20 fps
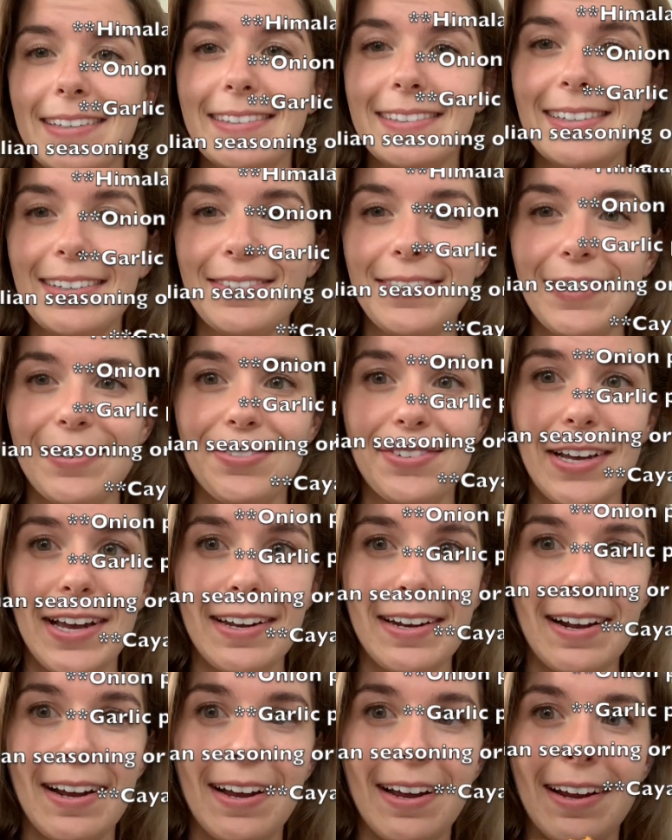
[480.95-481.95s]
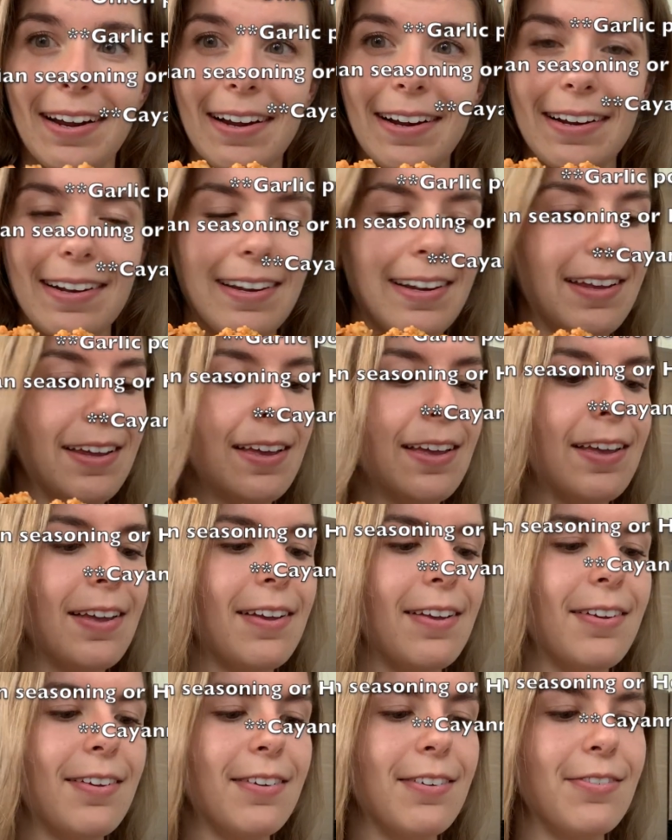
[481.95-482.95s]
So we've got our
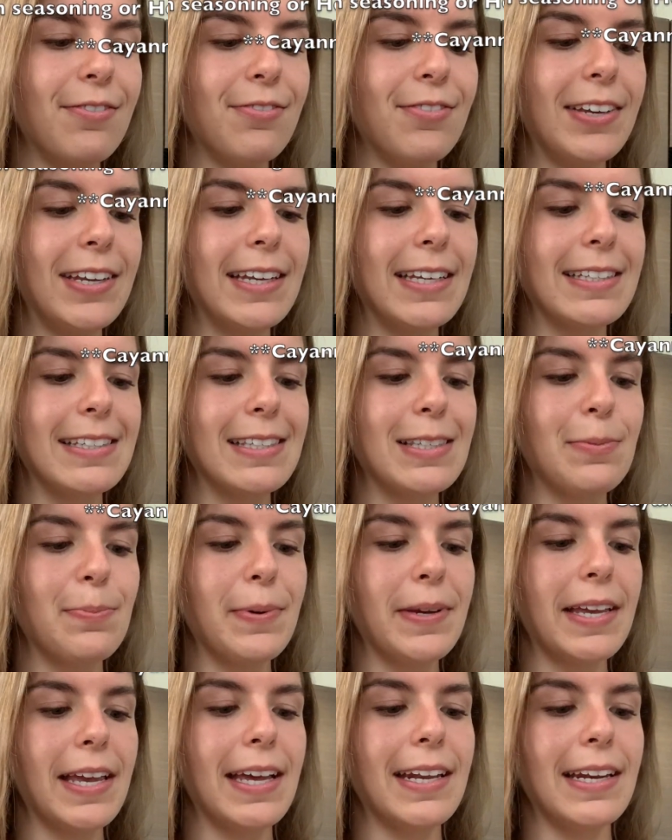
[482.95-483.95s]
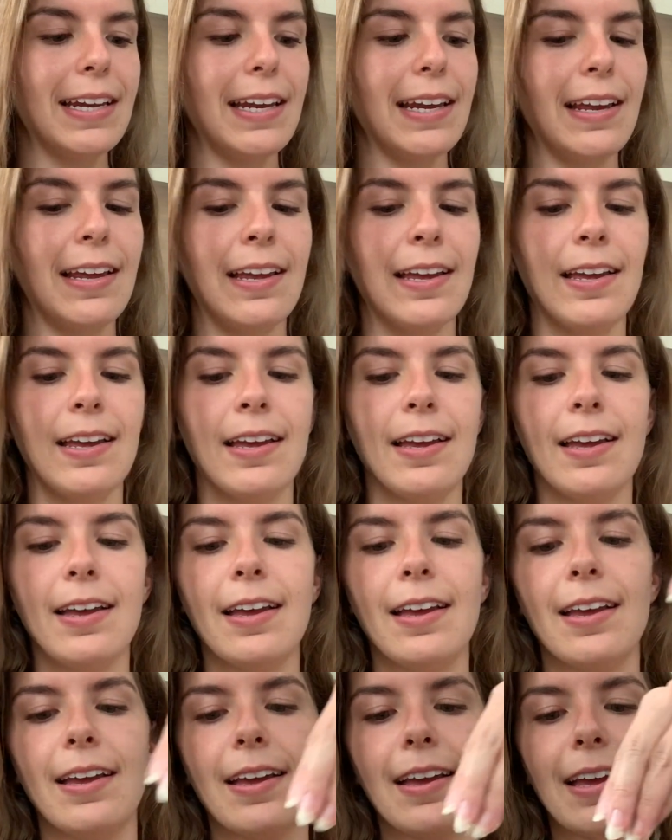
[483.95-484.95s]
vegan spaghetti,
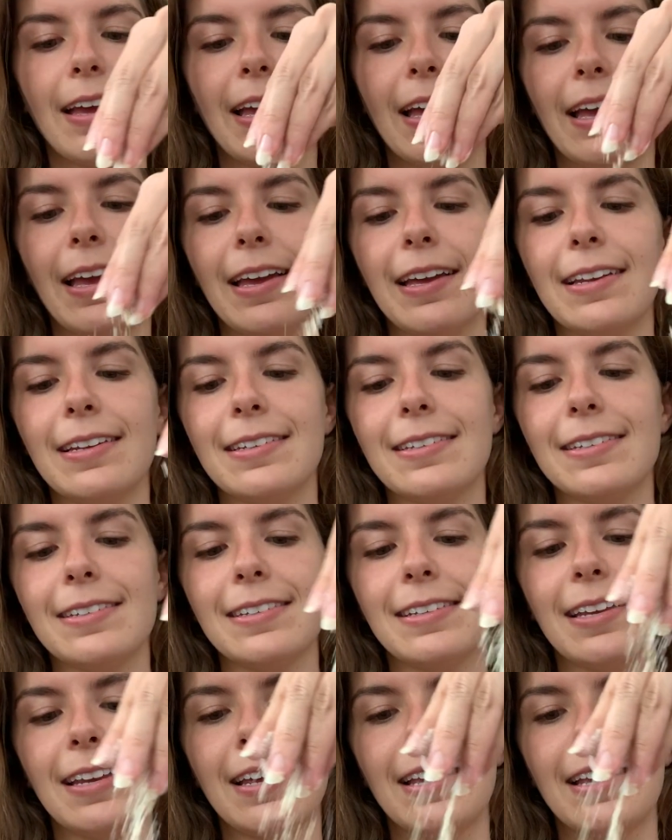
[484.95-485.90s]
and